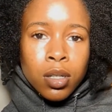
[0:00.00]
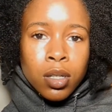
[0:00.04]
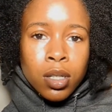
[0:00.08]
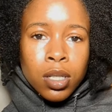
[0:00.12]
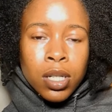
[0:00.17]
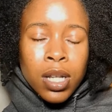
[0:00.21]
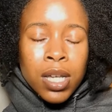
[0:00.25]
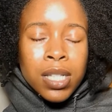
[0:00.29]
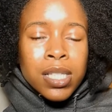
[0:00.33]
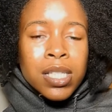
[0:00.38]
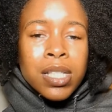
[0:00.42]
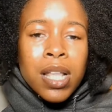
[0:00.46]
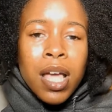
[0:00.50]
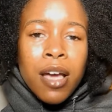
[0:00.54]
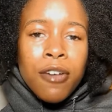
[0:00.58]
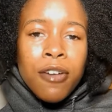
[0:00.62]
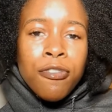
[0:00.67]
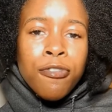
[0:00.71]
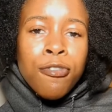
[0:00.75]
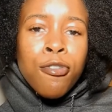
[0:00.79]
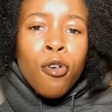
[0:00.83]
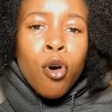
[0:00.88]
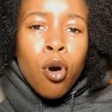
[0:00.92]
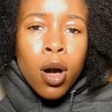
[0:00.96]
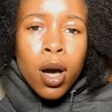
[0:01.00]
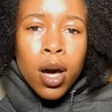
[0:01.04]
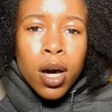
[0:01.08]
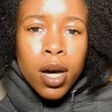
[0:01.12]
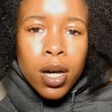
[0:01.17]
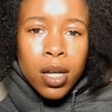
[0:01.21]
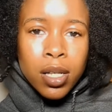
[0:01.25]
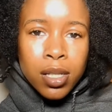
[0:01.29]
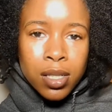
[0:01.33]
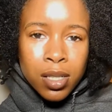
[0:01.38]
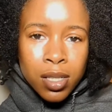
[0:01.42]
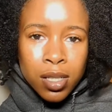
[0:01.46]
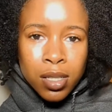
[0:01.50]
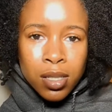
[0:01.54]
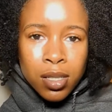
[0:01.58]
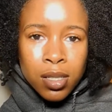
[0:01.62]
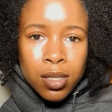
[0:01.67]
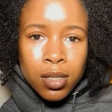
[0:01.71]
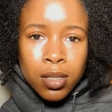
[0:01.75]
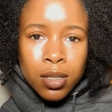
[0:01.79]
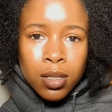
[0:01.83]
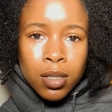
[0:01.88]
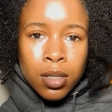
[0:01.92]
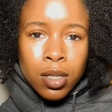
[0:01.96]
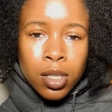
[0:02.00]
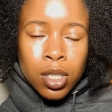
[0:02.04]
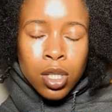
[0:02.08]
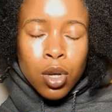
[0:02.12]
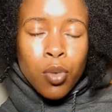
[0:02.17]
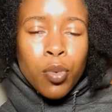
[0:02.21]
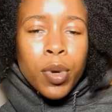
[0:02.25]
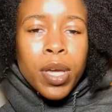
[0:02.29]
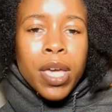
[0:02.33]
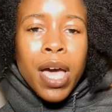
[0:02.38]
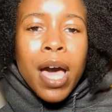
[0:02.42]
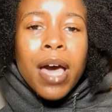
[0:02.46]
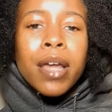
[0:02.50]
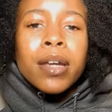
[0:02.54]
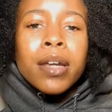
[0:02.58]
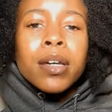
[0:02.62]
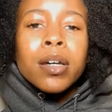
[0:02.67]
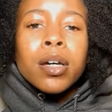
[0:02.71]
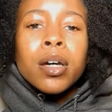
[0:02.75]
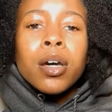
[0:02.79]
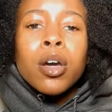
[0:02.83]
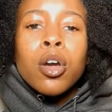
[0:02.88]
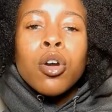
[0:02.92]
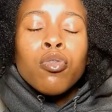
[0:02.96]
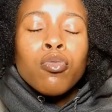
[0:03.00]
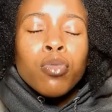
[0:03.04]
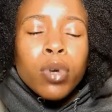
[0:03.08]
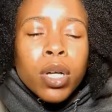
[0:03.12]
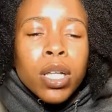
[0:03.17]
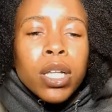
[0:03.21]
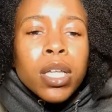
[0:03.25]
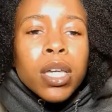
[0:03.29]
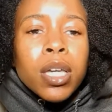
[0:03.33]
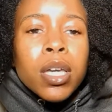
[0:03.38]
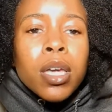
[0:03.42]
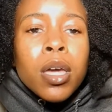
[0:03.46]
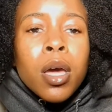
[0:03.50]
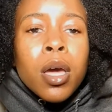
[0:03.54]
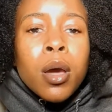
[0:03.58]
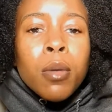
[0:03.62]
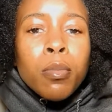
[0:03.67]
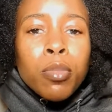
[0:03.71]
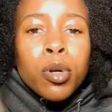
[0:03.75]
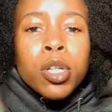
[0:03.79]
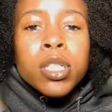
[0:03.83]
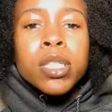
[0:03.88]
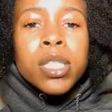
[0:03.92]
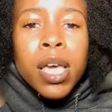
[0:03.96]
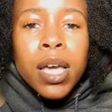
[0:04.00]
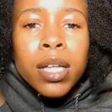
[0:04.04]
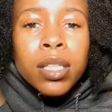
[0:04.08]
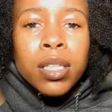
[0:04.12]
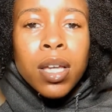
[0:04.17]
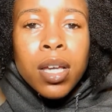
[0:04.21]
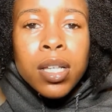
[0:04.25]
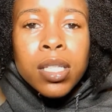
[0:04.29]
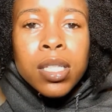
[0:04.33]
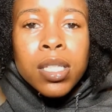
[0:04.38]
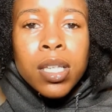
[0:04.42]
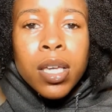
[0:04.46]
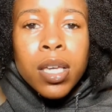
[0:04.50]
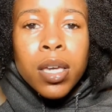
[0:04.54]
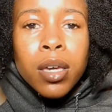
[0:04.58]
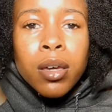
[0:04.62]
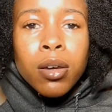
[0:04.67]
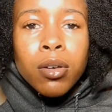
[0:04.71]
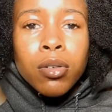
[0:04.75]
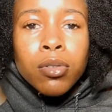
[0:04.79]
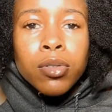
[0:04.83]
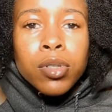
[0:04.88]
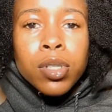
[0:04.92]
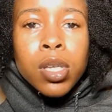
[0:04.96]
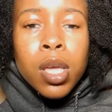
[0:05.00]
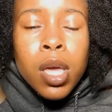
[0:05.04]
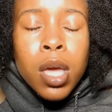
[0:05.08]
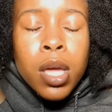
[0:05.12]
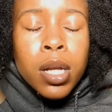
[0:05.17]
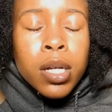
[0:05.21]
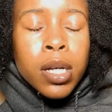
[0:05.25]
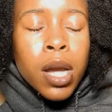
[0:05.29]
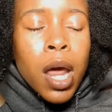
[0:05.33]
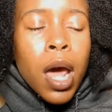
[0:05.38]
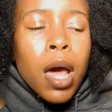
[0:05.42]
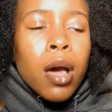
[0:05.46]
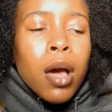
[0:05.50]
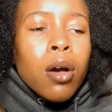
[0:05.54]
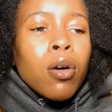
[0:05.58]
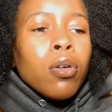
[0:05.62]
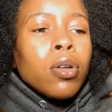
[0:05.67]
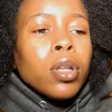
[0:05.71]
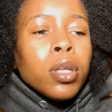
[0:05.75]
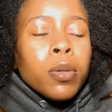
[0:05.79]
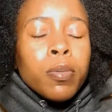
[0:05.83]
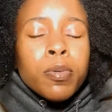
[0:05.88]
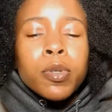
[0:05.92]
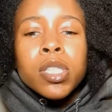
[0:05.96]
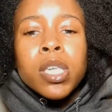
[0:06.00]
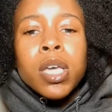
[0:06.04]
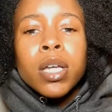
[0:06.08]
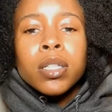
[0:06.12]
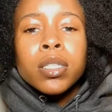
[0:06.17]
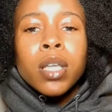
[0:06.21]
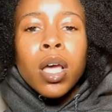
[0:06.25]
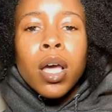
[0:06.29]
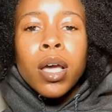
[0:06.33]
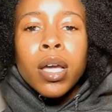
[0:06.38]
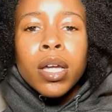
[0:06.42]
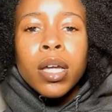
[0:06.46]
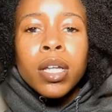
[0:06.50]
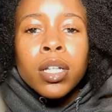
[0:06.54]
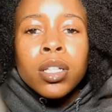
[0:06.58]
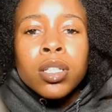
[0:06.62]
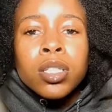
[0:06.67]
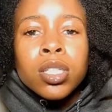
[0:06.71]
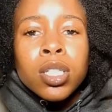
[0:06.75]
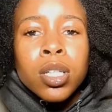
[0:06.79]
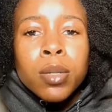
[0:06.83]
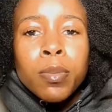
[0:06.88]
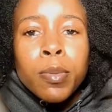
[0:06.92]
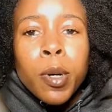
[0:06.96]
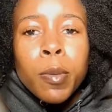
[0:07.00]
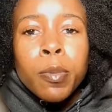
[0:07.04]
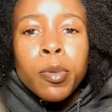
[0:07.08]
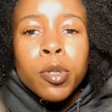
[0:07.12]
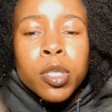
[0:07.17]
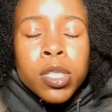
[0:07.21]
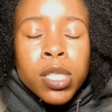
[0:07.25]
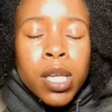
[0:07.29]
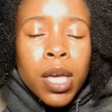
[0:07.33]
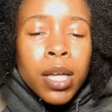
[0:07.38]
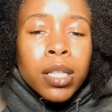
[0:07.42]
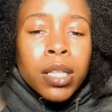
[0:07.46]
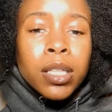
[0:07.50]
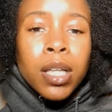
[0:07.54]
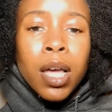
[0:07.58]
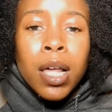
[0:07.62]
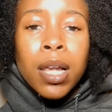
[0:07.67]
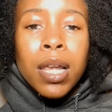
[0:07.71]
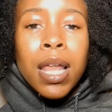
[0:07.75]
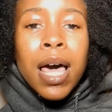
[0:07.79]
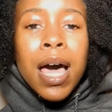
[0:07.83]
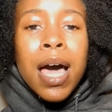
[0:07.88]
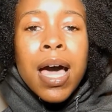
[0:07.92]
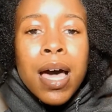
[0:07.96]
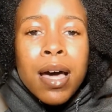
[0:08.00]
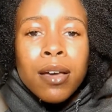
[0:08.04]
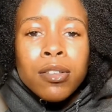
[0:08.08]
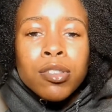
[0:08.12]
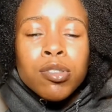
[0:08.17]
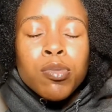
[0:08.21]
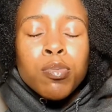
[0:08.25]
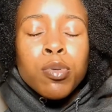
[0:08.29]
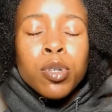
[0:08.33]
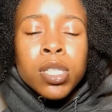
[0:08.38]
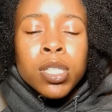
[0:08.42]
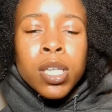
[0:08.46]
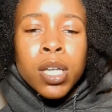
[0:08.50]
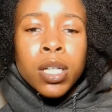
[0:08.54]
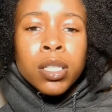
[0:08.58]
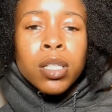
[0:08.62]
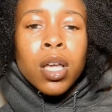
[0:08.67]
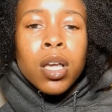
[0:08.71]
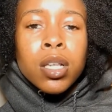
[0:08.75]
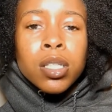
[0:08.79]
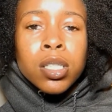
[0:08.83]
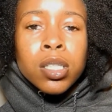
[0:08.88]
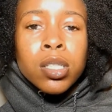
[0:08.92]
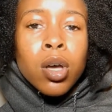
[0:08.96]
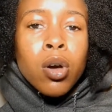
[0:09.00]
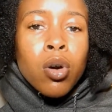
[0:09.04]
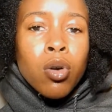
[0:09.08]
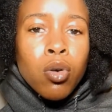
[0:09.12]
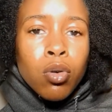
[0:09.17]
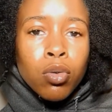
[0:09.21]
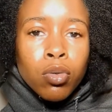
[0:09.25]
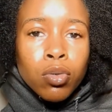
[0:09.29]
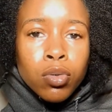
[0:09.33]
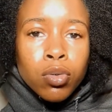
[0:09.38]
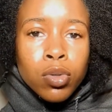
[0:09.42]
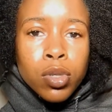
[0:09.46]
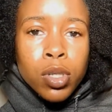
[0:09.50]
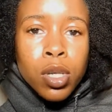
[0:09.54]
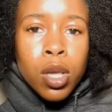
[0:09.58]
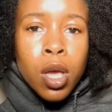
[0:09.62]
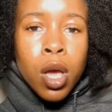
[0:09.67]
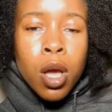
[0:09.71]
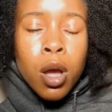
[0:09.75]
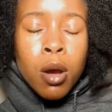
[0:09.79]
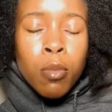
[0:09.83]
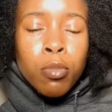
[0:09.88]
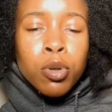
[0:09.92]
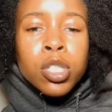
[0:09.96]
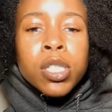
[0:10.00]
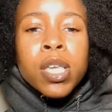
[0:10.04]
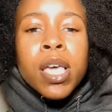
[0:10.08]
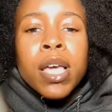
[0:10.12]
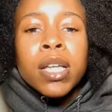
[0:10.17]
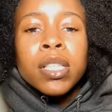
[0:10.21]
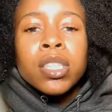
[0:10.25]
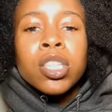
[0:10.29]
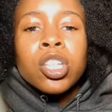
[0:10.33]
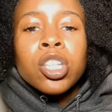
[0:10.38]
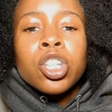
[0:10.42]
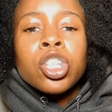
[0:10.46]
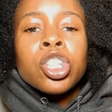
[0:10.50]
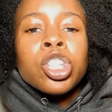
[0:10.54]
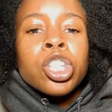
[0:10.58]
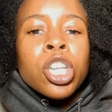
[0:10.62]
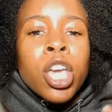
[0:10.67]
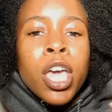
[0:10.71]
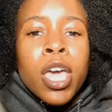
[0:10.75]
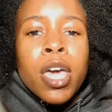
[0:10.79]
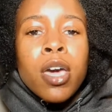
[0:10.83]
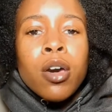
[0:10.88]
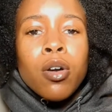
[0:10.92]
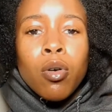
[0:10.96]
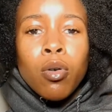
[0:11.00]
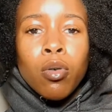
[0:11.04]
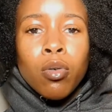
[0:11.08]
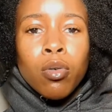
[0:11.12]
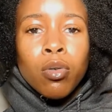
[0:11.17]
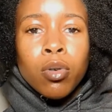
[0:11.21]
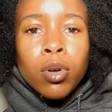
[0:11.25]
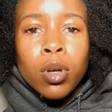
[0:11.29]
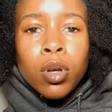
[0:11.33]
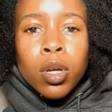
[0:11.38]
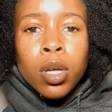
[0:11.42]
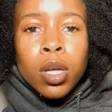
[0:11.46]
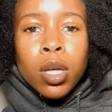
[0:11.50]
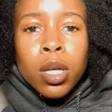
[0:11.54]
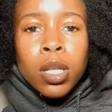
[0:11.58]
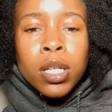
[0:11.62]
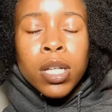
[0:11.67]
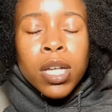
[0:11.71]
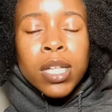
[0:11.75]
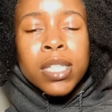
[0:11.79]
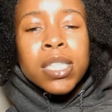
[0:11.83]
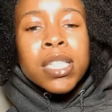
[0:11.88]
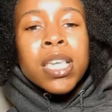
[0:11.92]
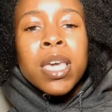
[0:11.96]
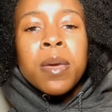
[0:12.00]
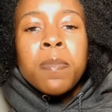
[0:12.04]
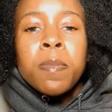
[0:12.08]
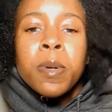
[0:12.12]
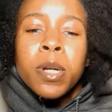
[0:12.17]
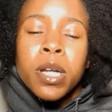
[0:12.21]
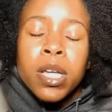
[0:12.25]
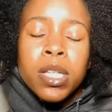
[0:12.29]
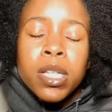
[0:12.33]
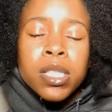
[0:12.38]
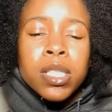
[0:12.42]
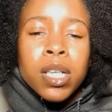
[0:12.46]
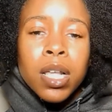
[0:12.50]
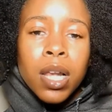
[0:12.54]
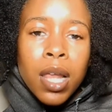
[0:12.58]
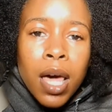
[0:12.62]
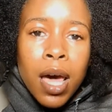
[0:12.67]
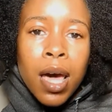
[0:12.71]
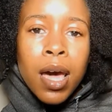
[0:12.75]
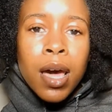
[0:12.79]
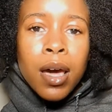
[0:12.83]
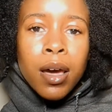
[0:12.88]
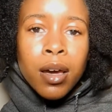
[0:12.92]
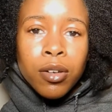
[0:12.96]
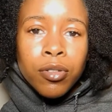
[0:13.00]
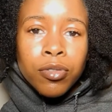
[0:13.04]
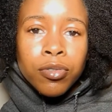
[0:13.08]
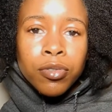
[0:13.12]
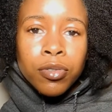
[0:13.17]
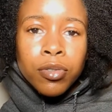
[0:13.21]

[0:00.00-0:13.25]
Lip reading: That's not for us. So we gotta really protect ourselves. Not only protect our energy, but protect our lives, protect our souls, protect the shell that's keeping us alive.